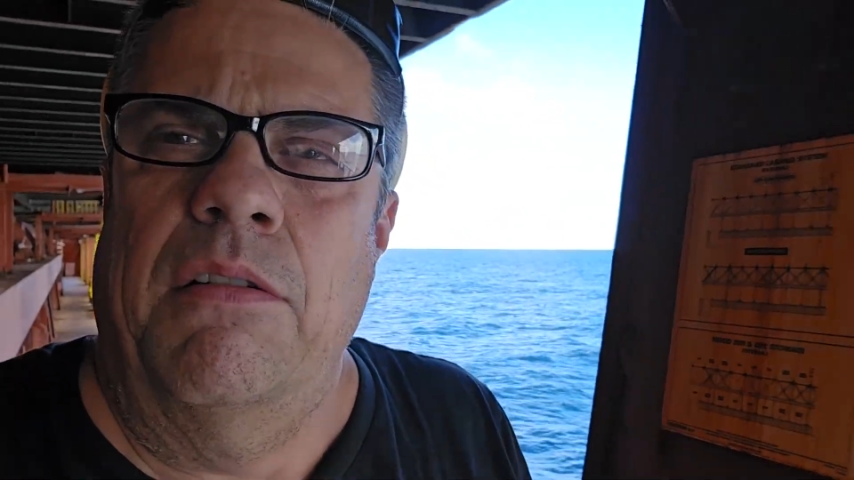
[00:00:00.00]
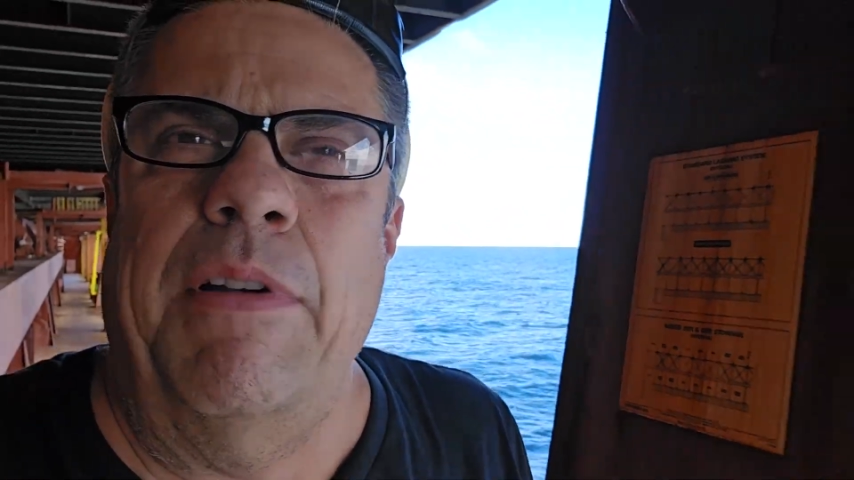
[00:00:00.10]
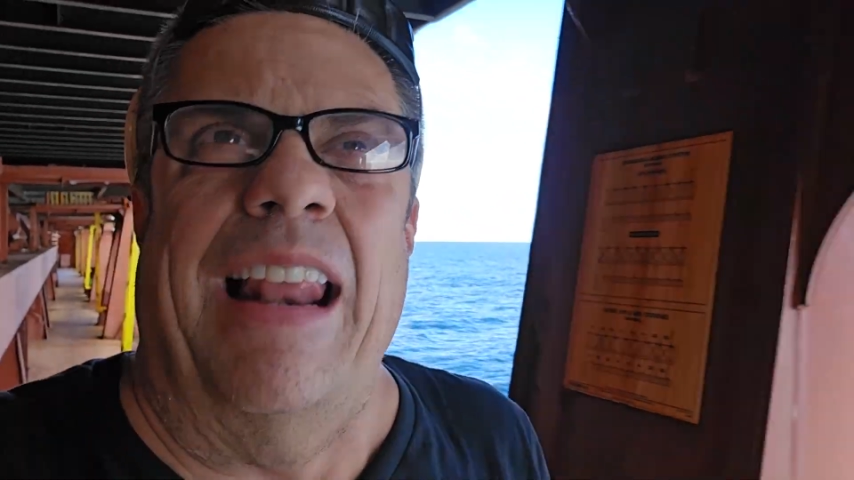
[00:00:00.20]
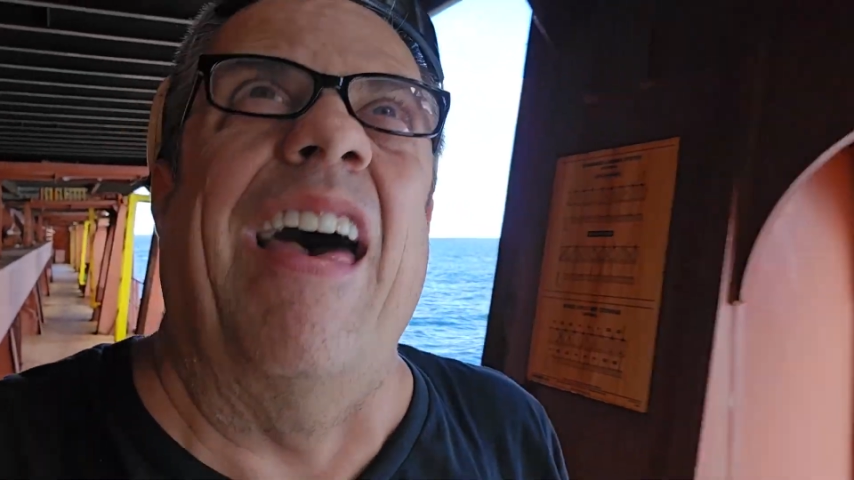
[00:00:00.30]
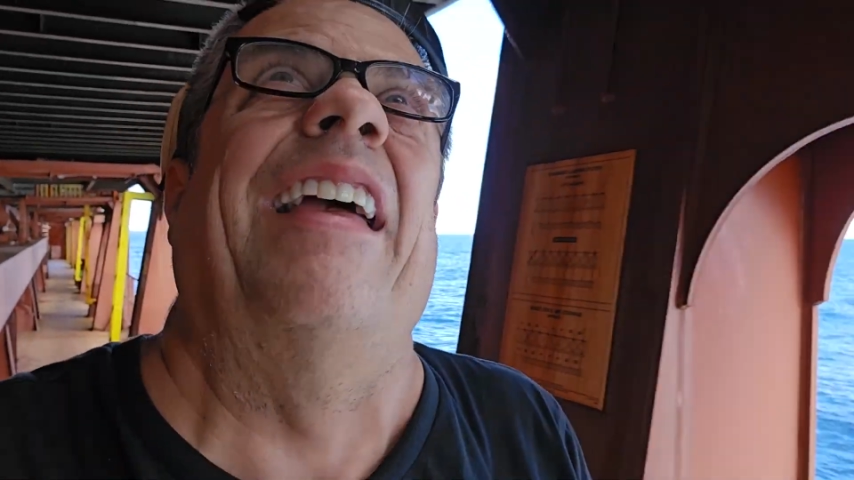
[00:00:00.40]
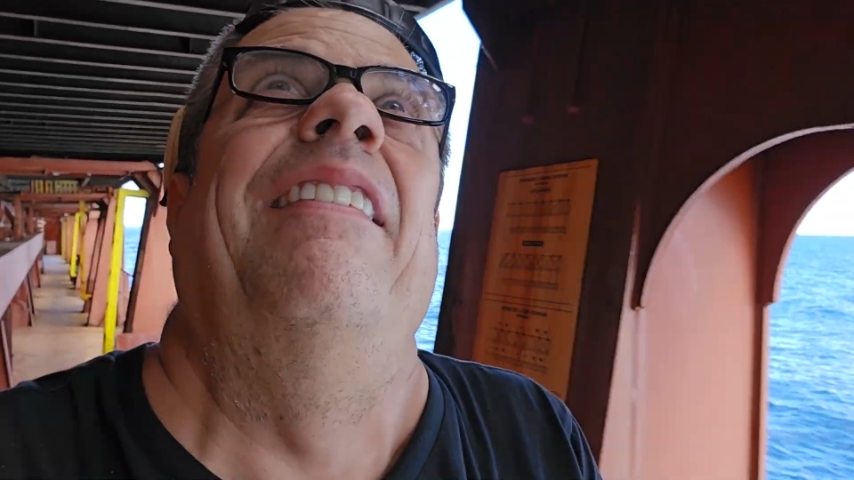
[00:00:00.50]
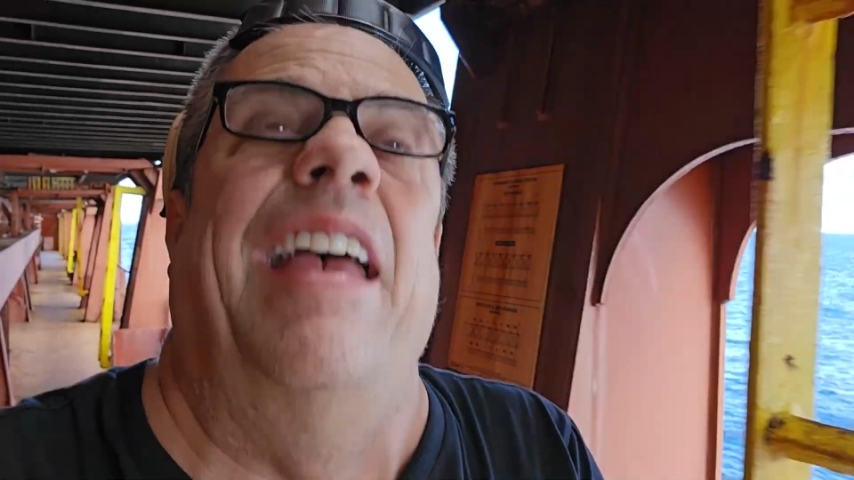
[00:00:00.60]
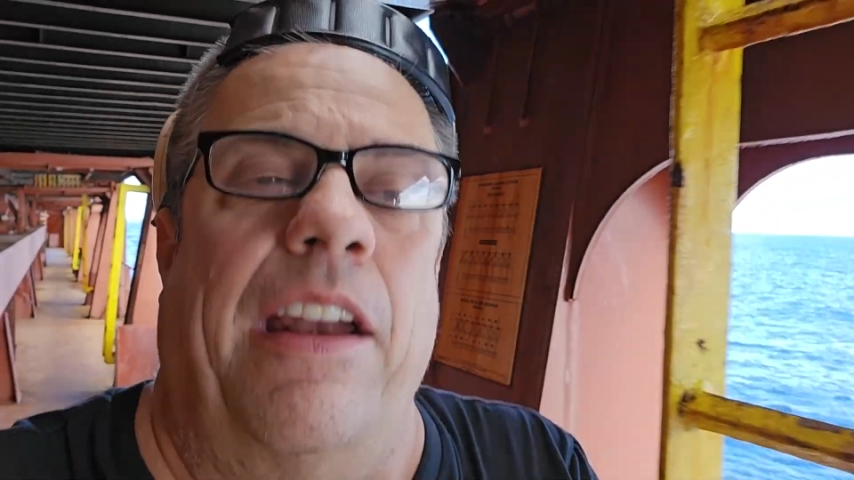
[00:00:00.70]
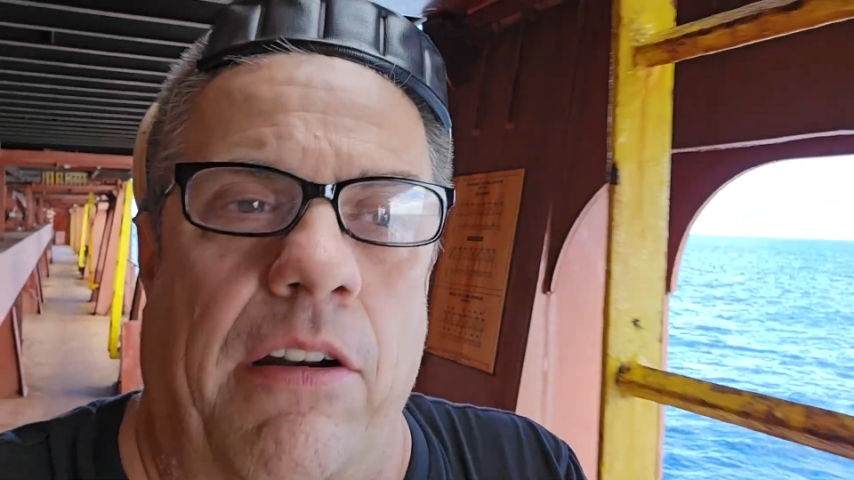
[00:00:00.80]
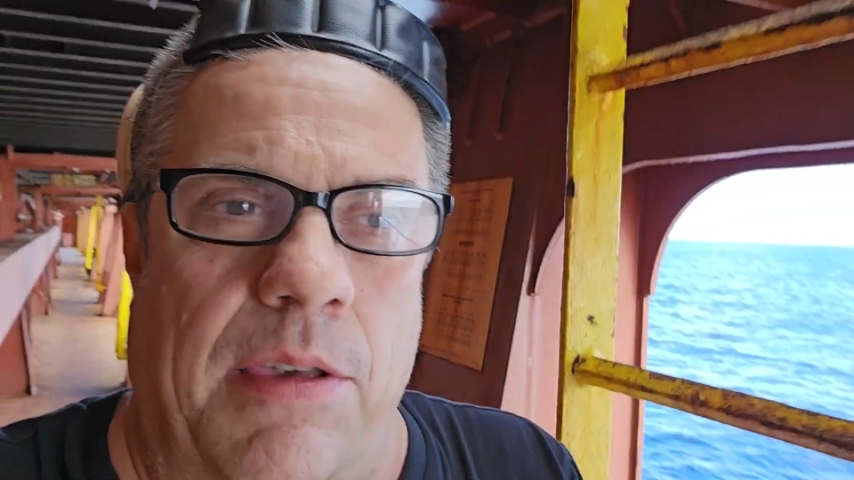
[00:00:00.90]
we got a lot of
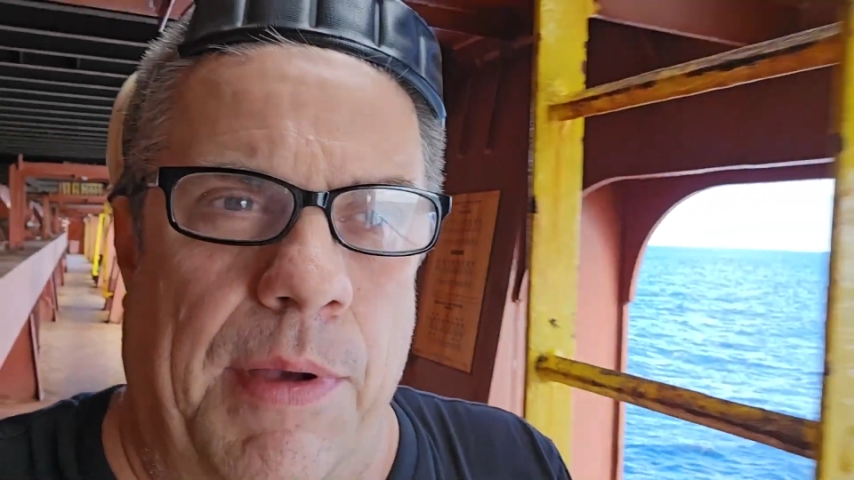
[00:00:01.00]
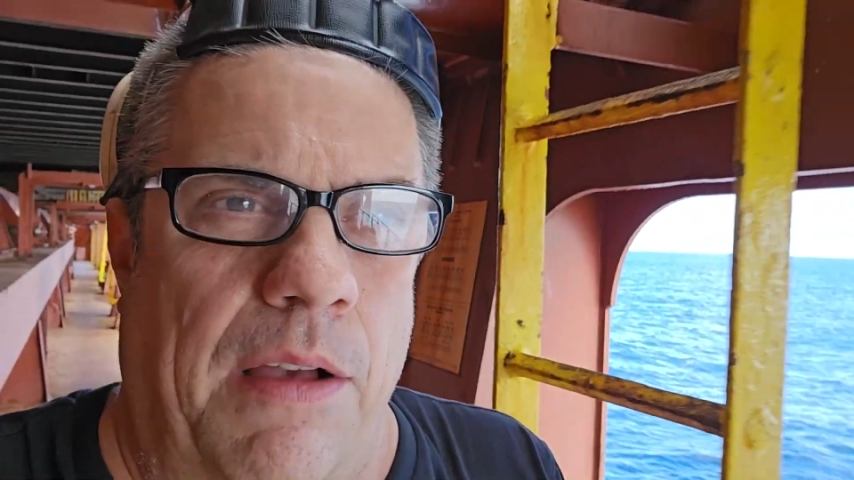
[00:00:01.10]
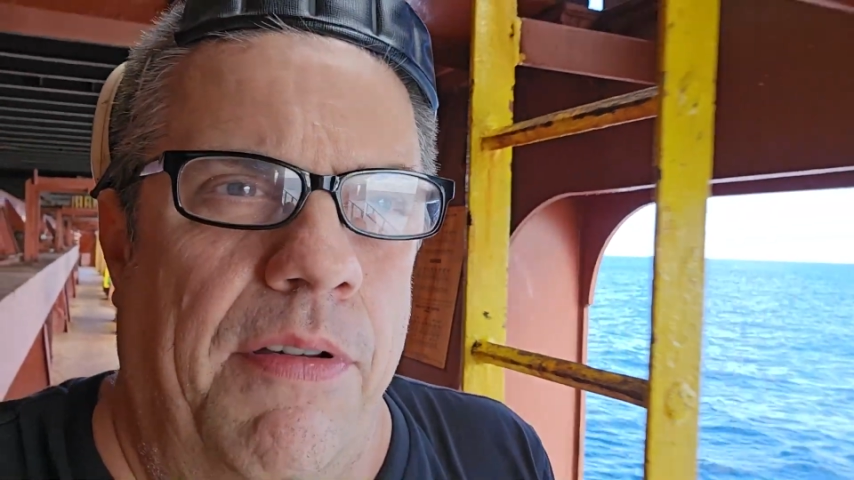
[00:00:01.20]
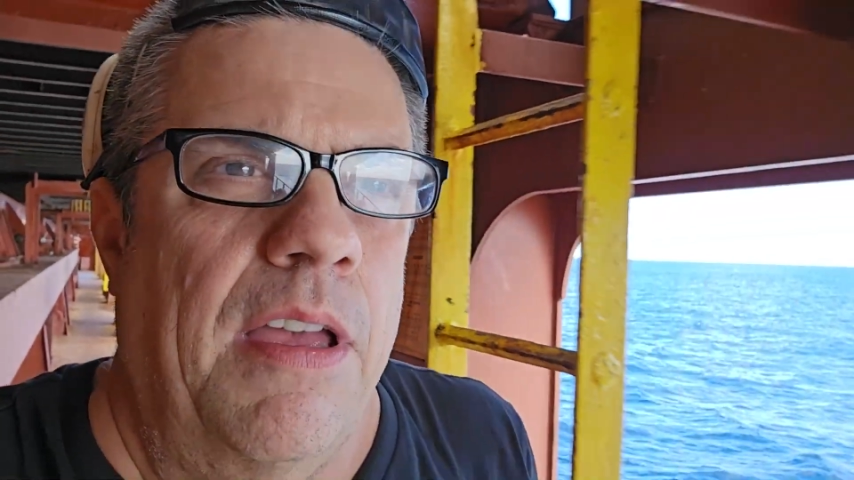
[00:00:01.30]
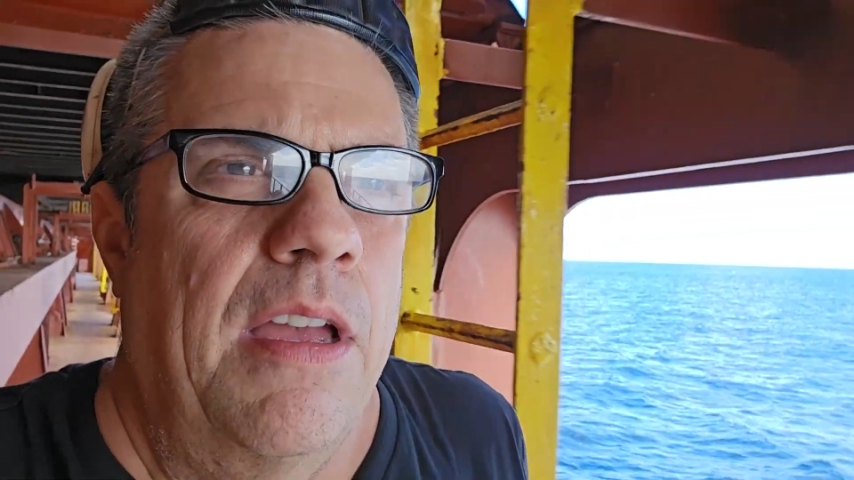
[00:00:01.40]
containers above,